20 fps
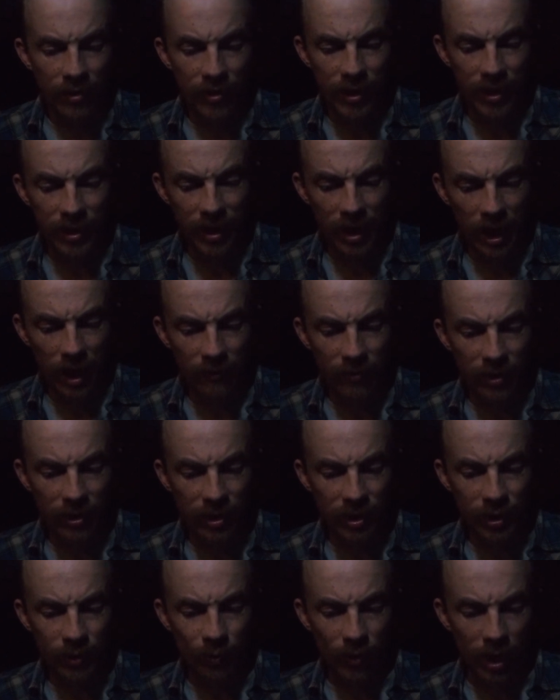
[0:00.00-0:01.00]
then having
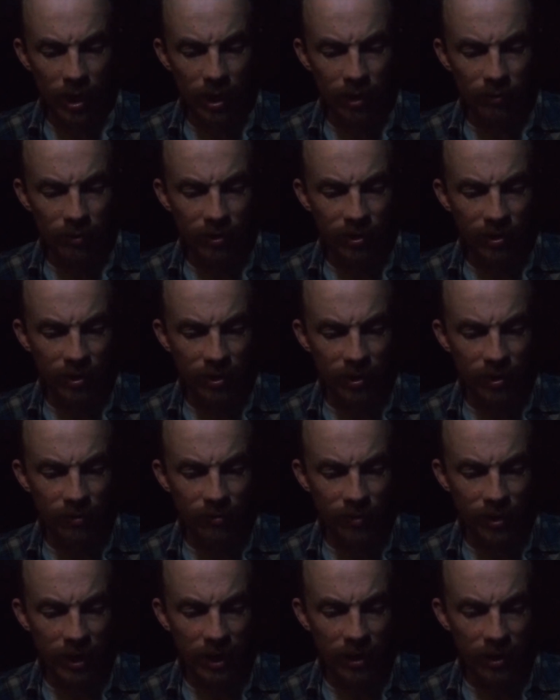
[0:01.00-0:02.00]
to swallow a third
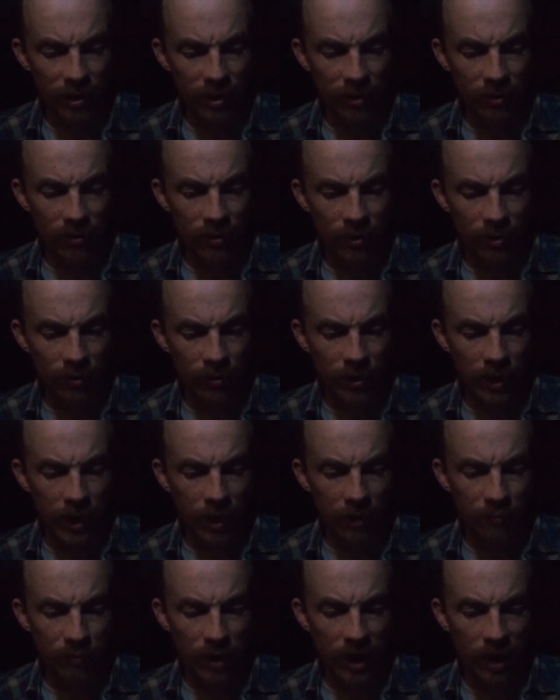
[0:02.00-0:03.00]
rate yo yo
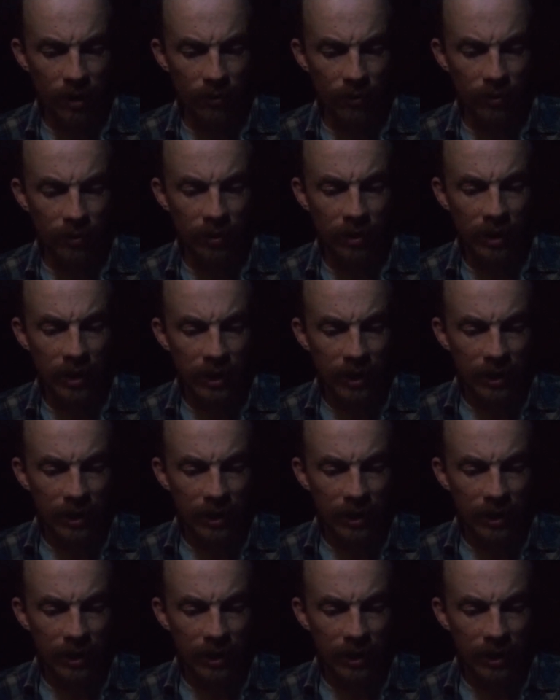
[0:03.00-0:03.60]
like Powell,